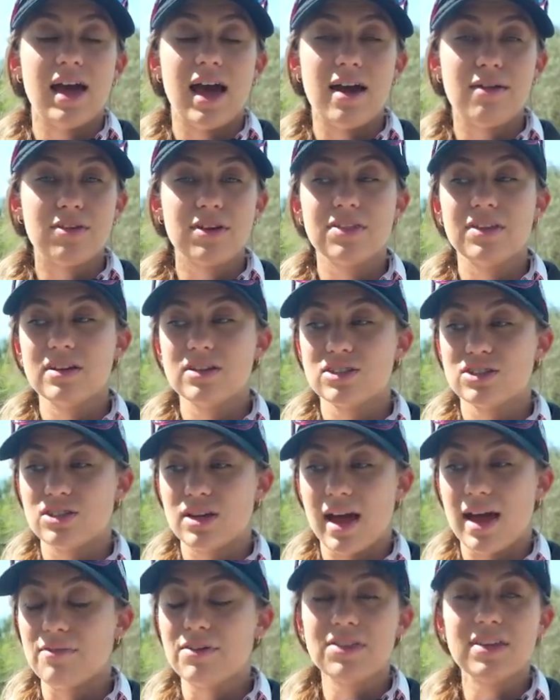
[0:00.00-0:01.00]
Everything's,
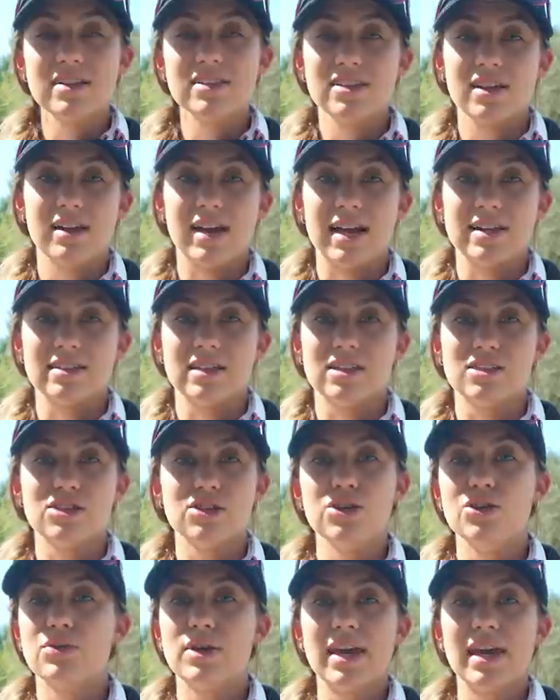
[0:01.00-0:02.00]
everything's connected.
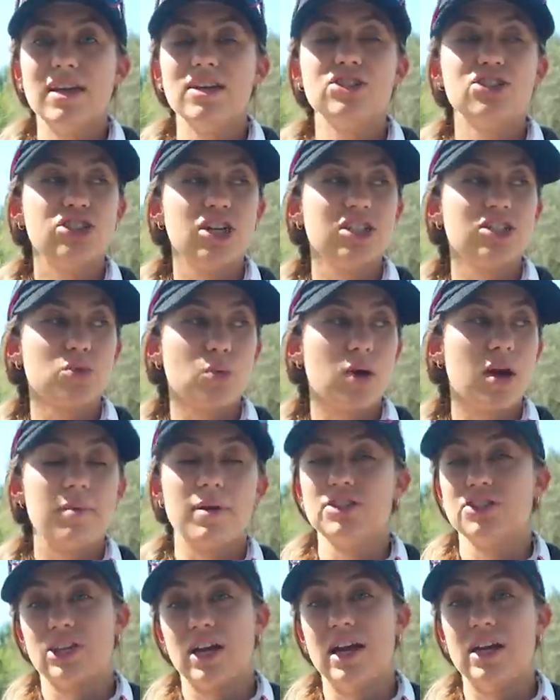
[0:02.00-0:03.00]
So you can't just worry
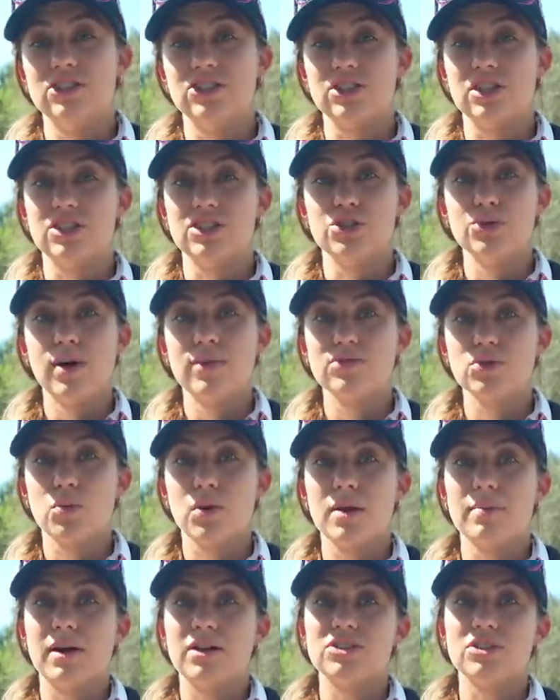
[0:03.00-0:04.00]
about your engines. You have to
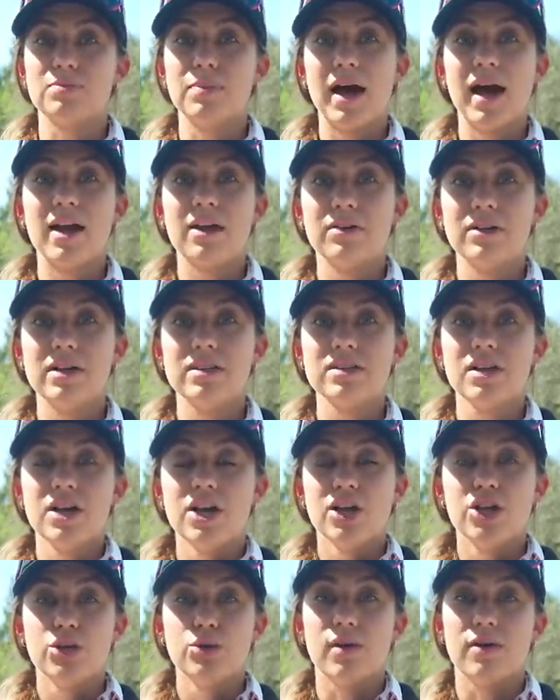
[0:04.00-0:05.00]
worry about your batteries.
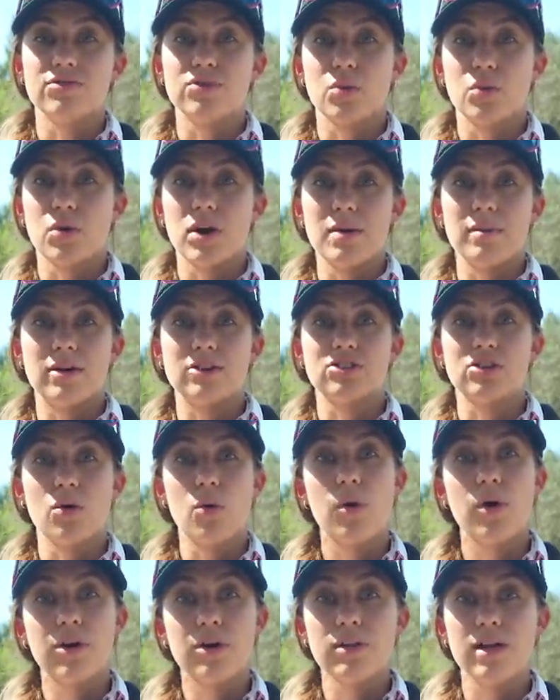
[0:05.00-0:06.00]
You have to worry about your
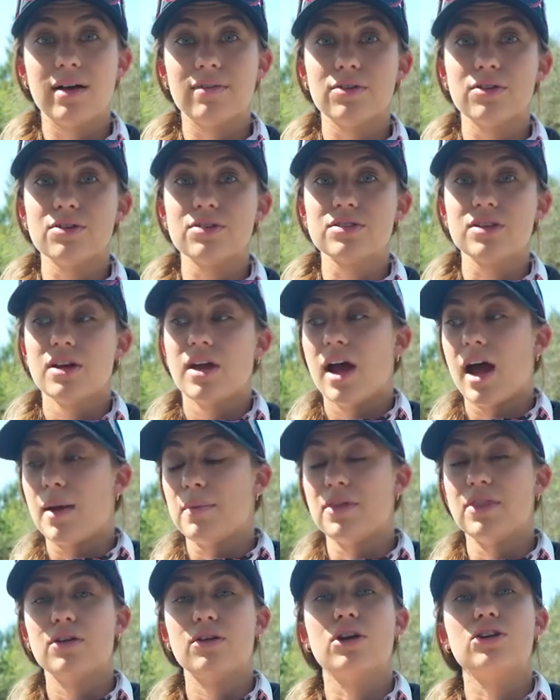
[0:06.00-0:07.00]
oil levels. I
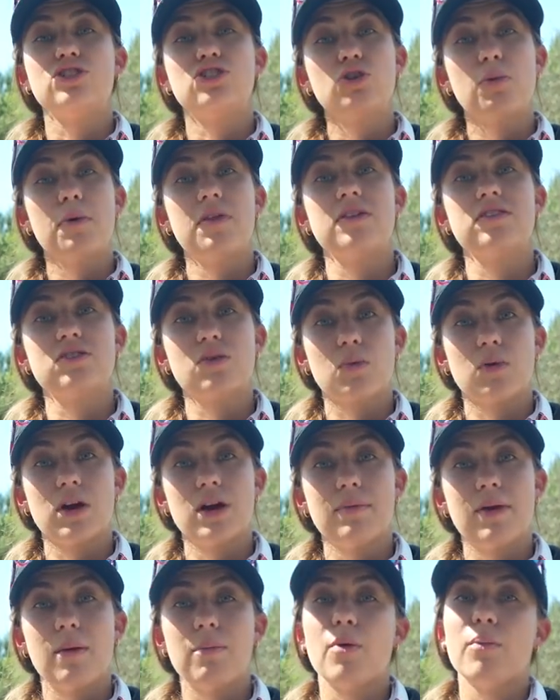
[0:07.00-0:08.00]
mean, there are so many things to
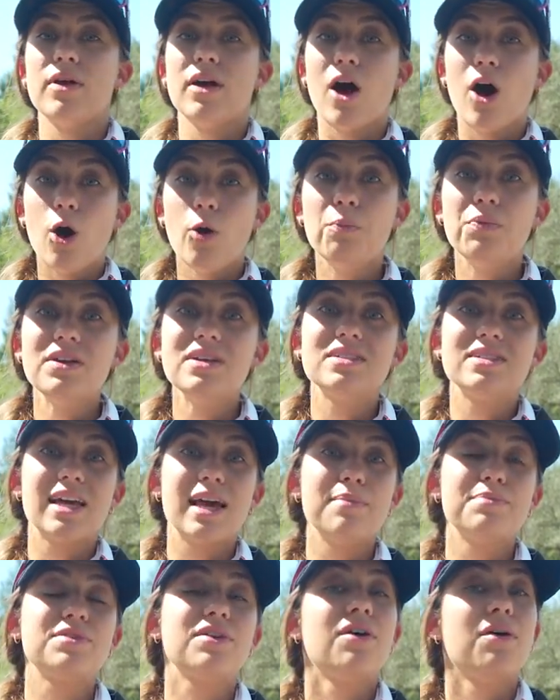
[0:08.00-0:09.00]
worry about, but we hope these
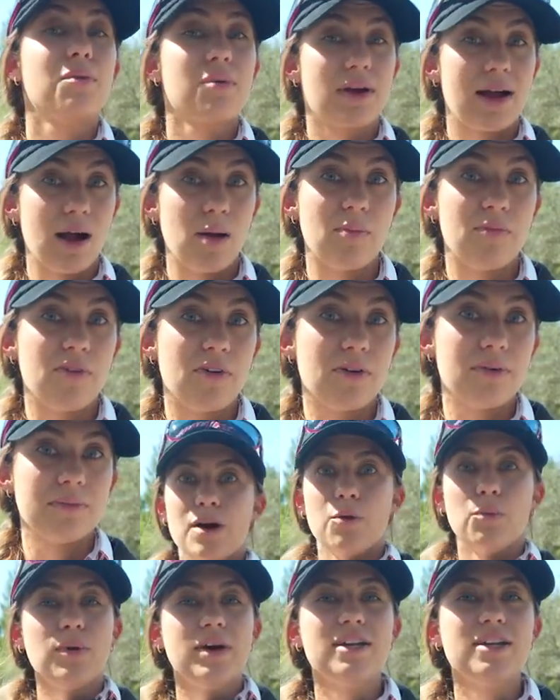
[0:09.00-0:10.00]
tips were helpful.
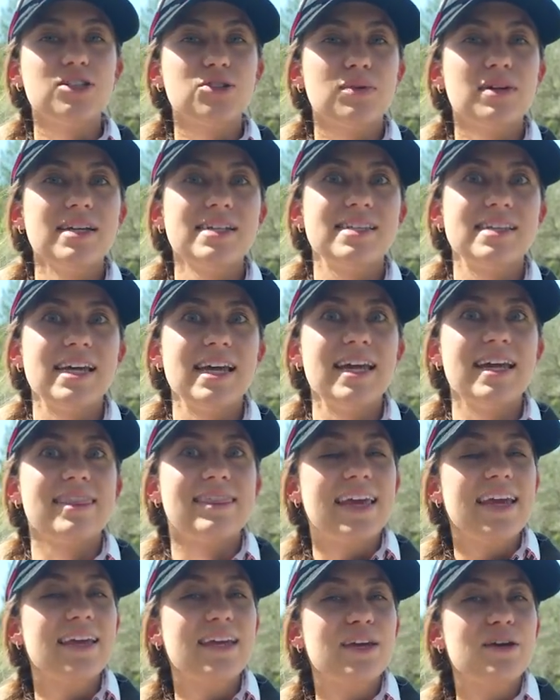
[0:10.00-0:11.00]
We just want to say
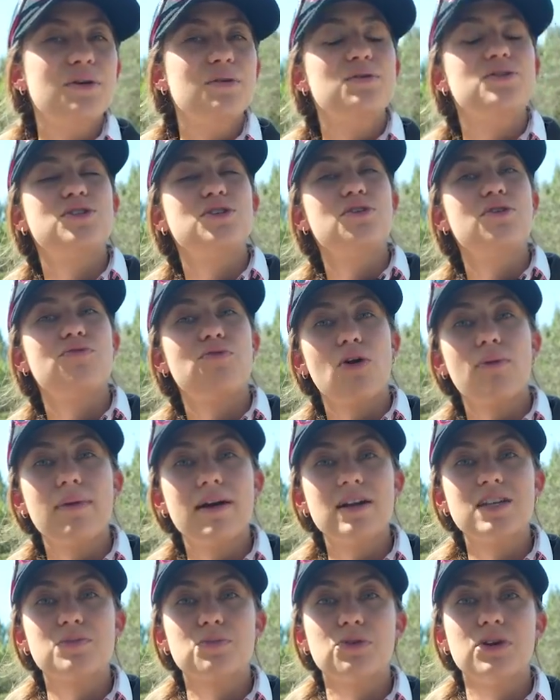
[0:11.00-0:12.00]
thank you to Fort
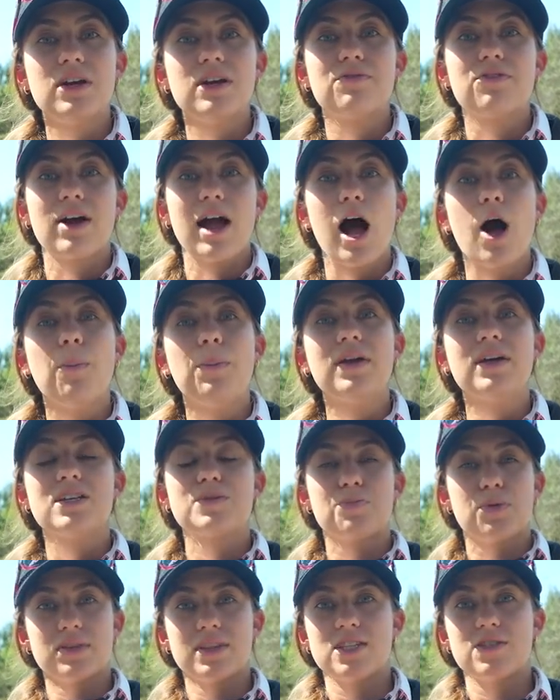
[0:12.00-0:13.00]
Myers Marine for helping us
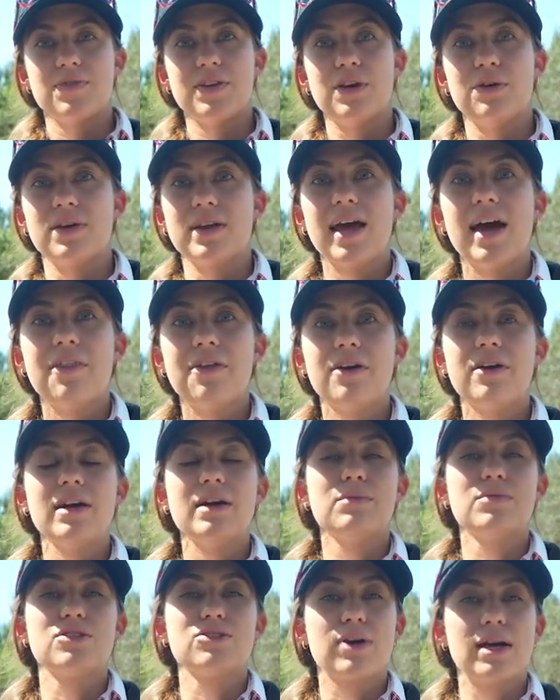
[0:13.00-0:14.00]
put this video together.
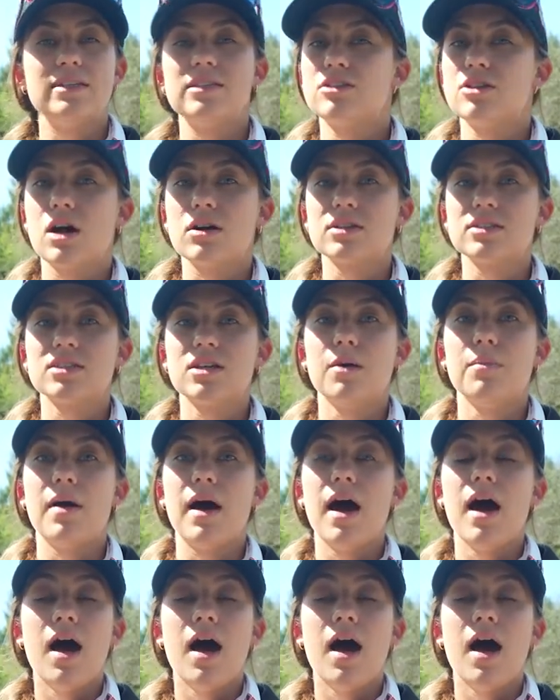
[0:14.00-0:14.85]
It was great to talk to some